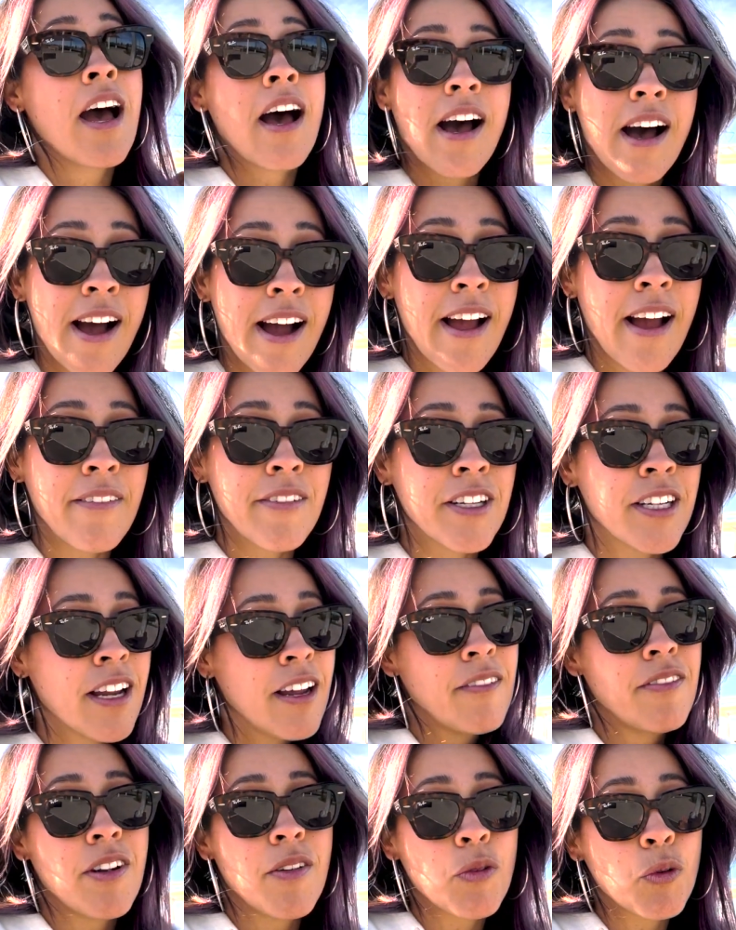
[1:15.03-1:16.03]
I haven't.
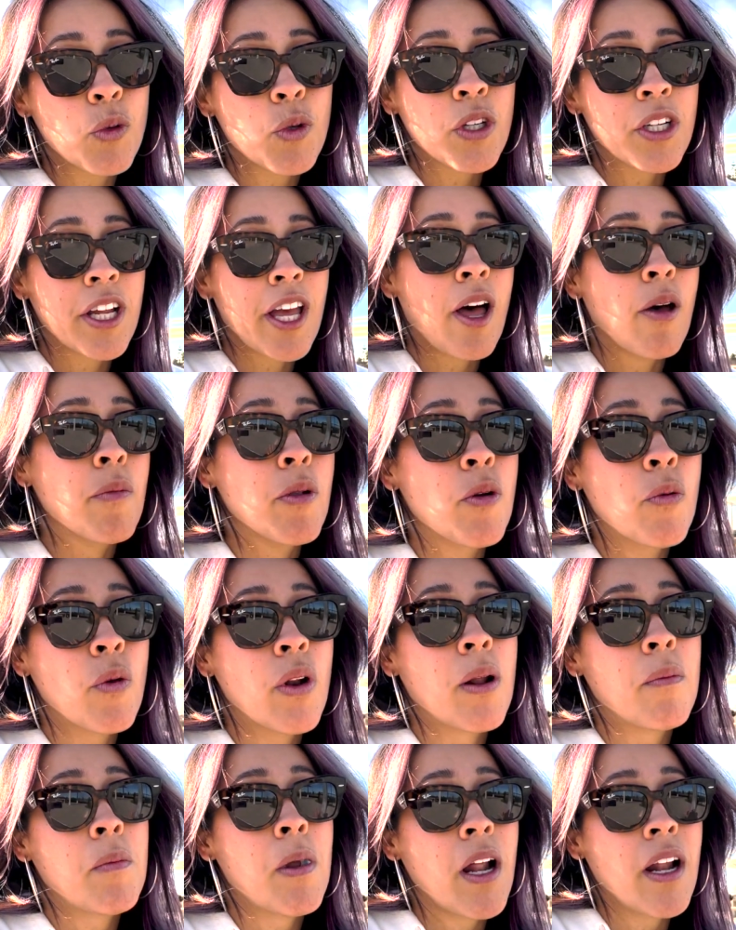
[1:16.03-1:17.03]
I've never worn a helmet when
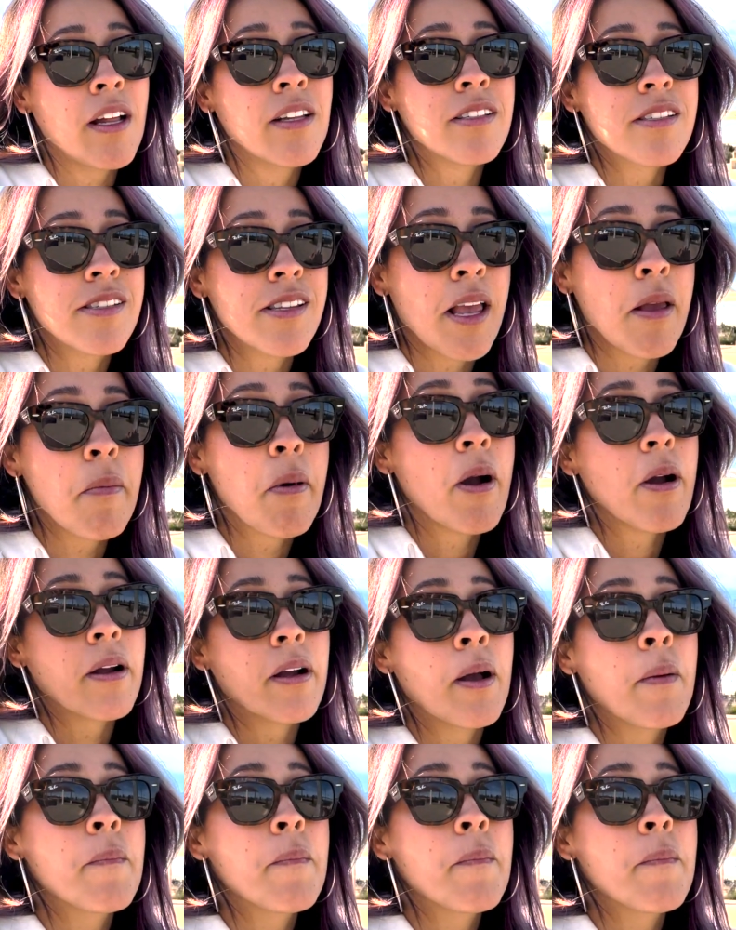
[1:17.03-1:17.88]
I'm not at the skate park.